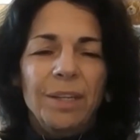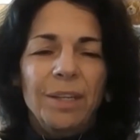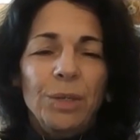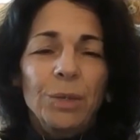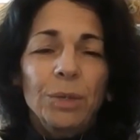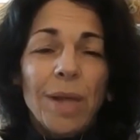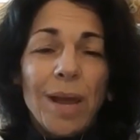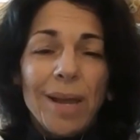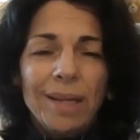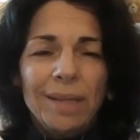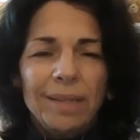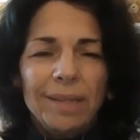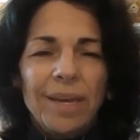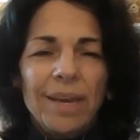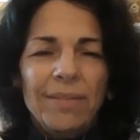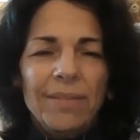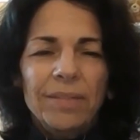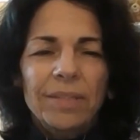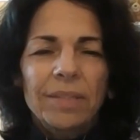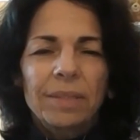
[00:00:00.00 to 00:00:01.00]
you likely
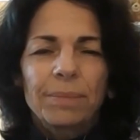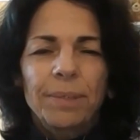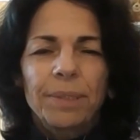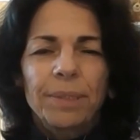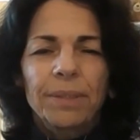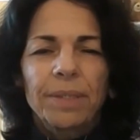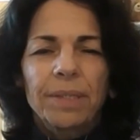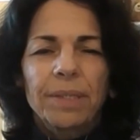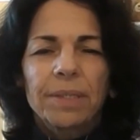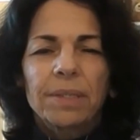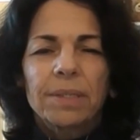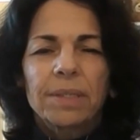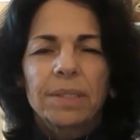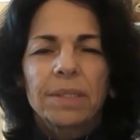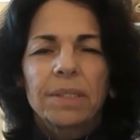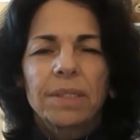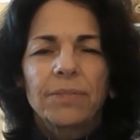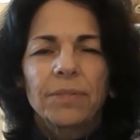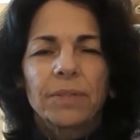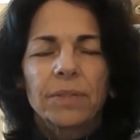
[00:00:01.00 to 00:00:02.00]
have experienced the
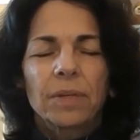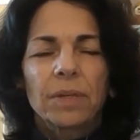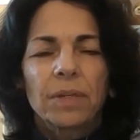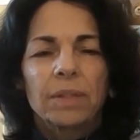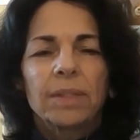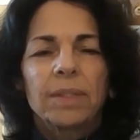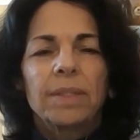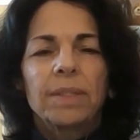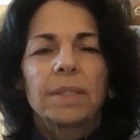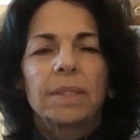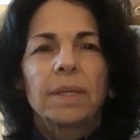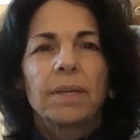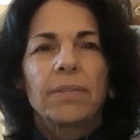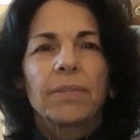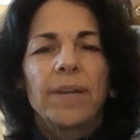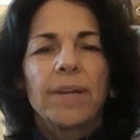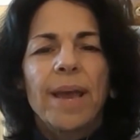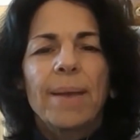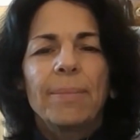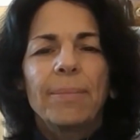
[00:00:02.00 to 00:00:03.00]
difficulties
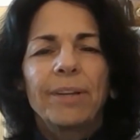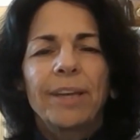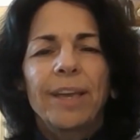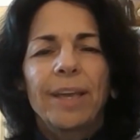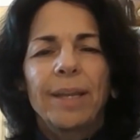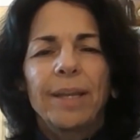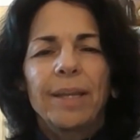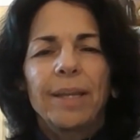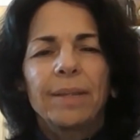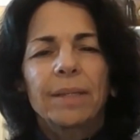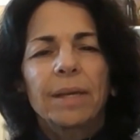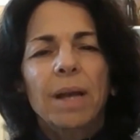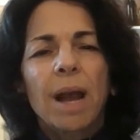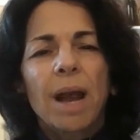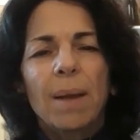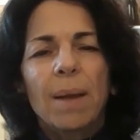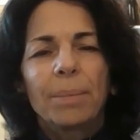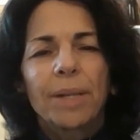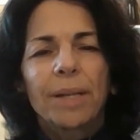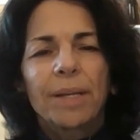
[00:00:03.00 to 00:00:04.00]
of navigating the
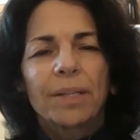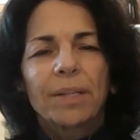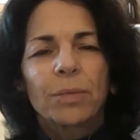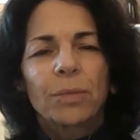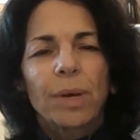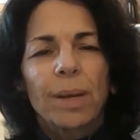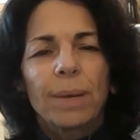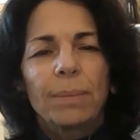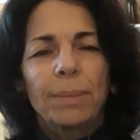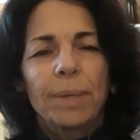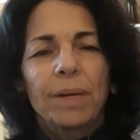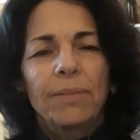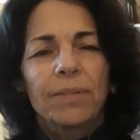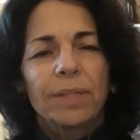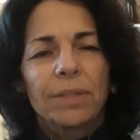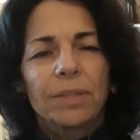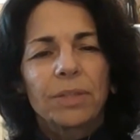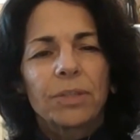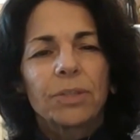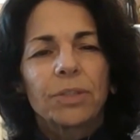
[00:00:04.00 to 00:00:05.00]
complex web of
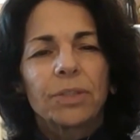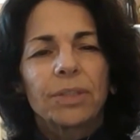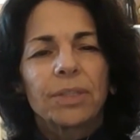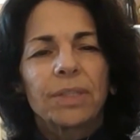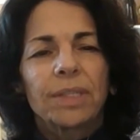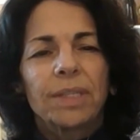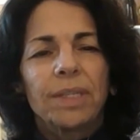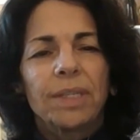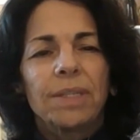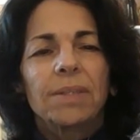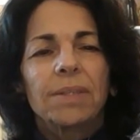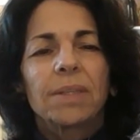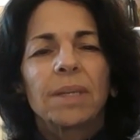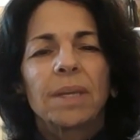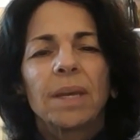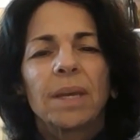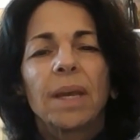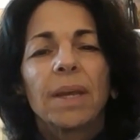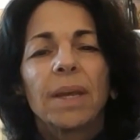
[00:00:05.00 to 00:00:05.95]
uncertainties